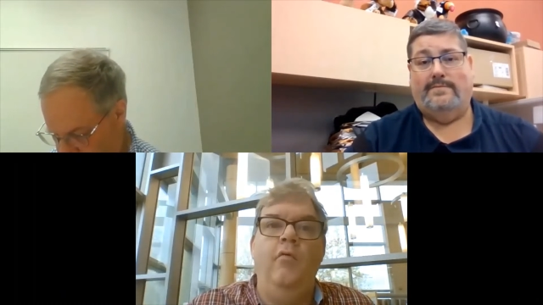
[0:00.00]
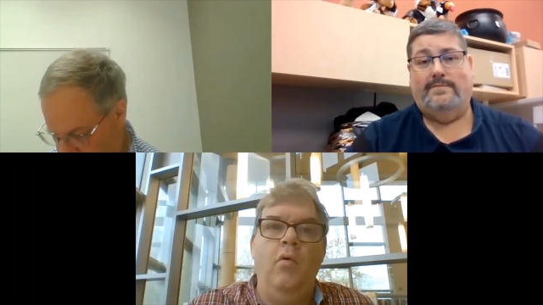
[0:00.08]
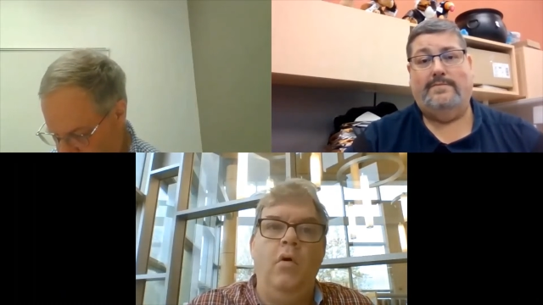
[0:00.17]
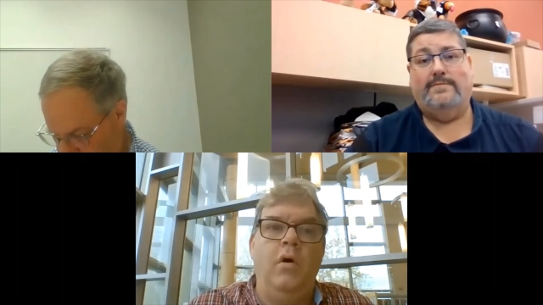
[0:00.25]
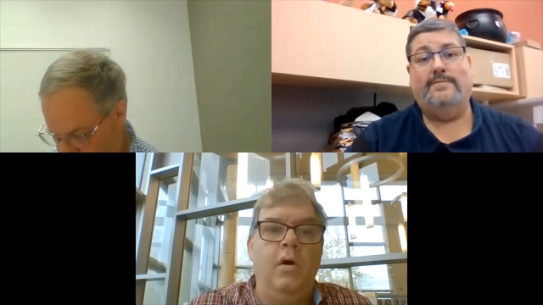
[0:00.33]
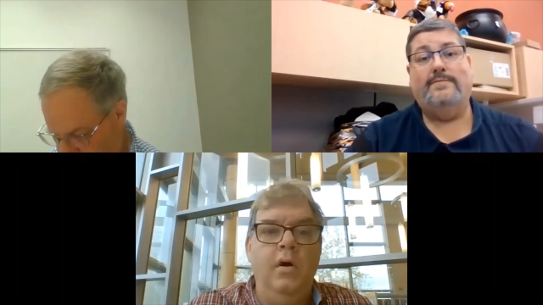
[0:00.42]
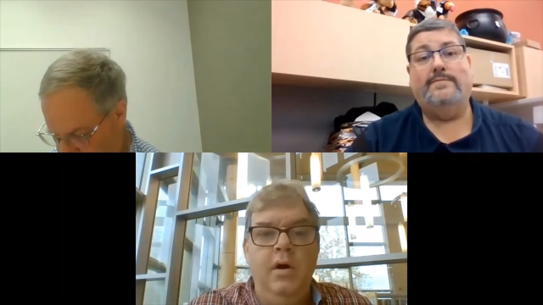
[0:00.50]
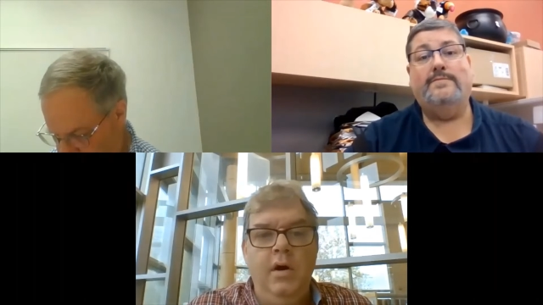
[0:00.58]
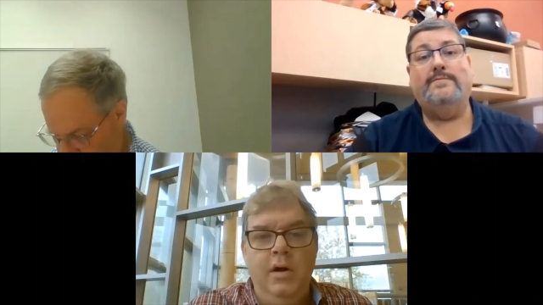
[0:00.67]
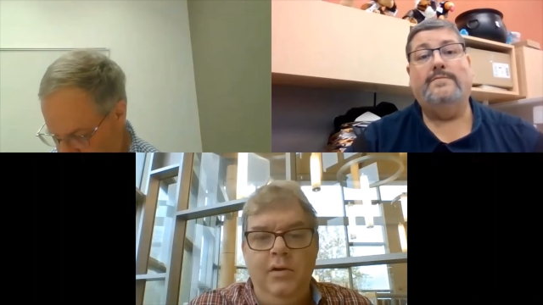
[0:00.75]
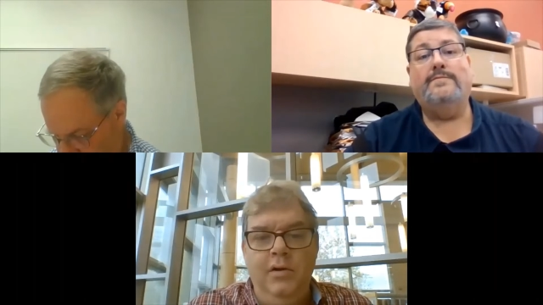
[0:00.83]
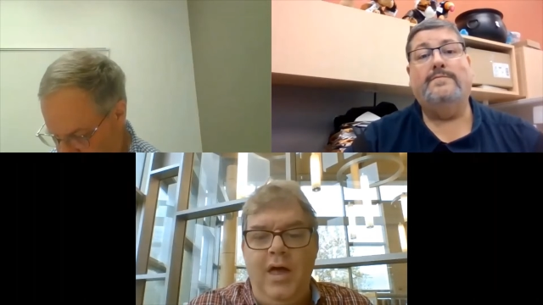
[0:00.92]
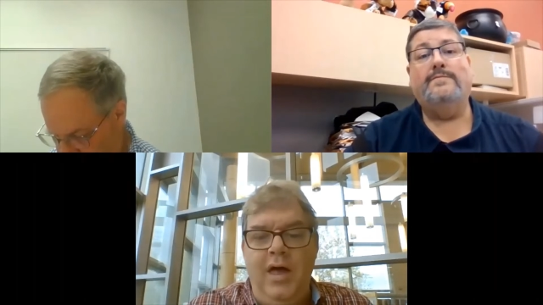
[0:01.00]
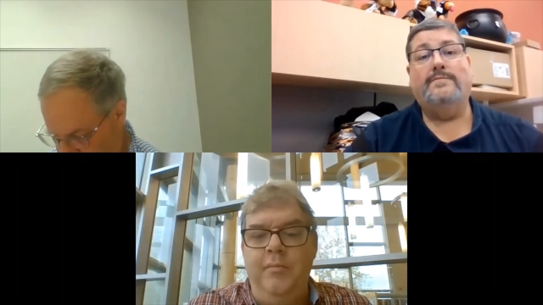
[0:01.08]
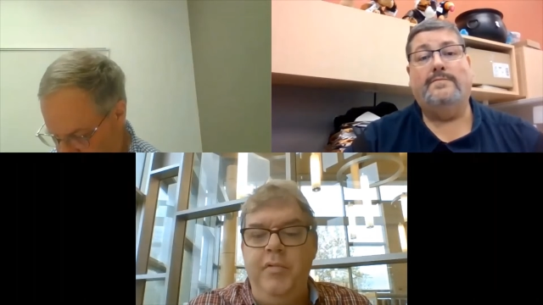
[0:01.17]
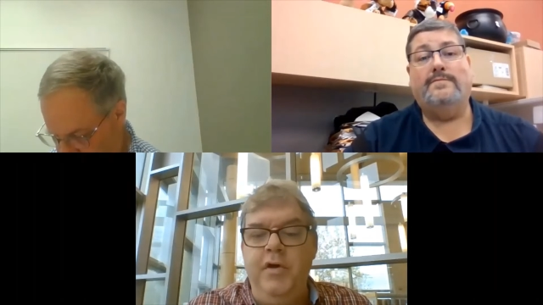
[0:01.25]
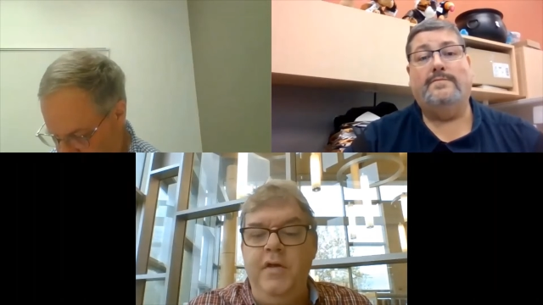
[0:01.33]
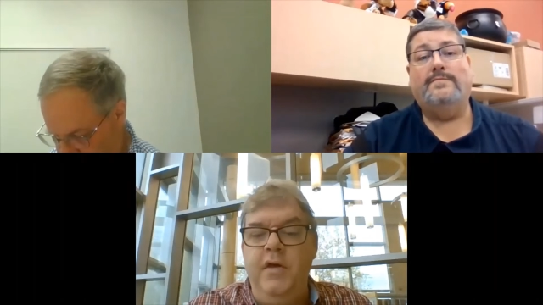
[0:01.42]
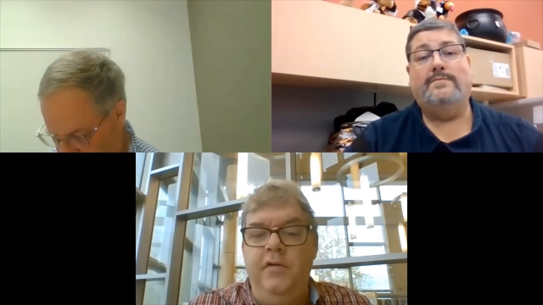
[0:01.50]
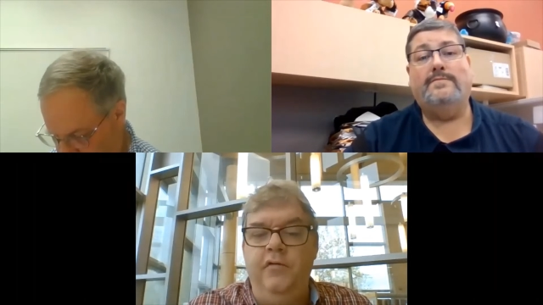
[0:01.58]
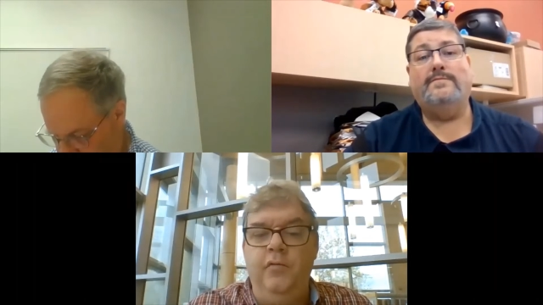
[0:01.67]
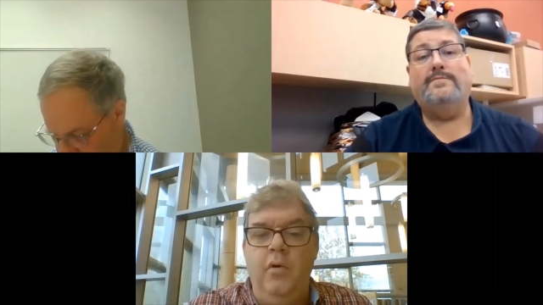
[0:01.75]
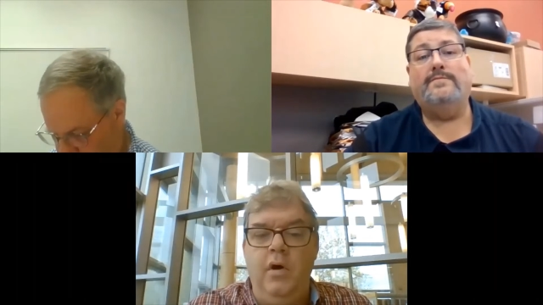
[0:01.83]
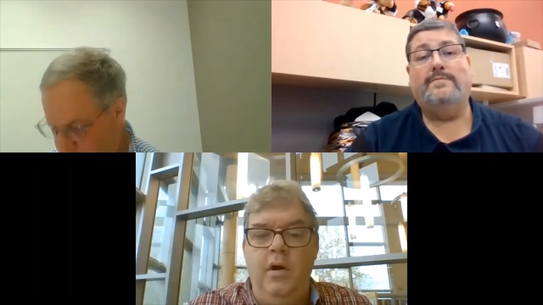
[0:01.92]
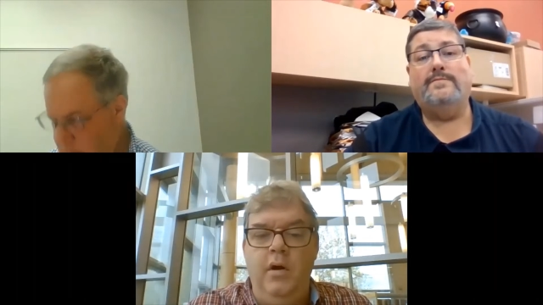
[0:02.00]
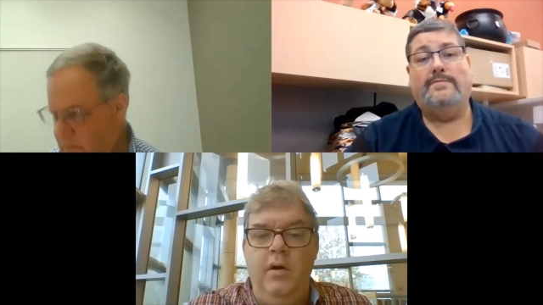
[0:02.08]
Speaker 1: War, let it be this one.